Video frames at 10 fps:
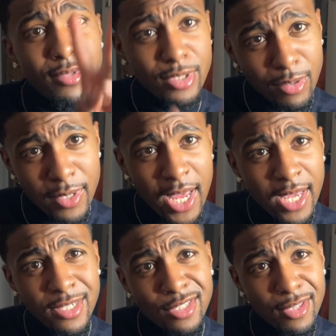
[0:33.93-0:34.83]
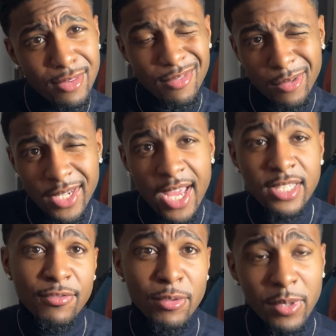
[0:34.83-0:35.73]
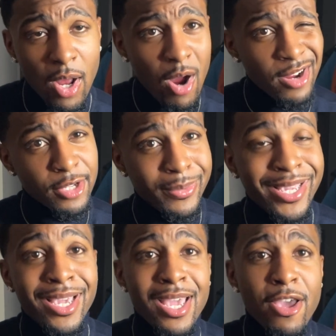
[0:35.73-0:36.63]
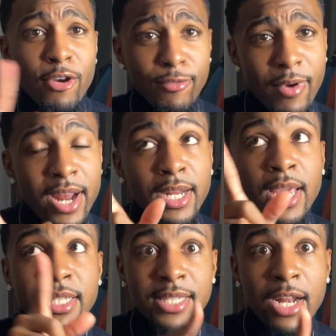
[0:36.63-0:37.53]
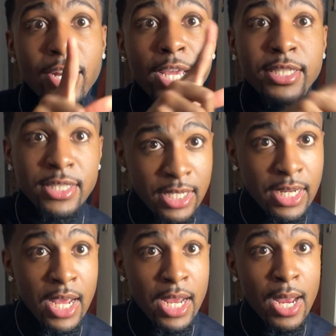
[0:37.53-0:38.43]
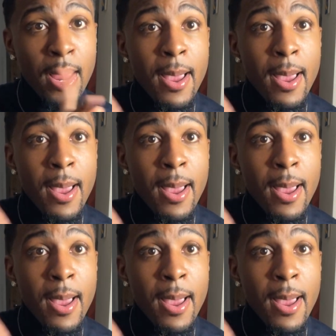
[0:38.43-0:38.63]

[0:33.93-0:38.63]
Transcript: two days, three days if you want to argue it, Friday, Saturday, Sunday.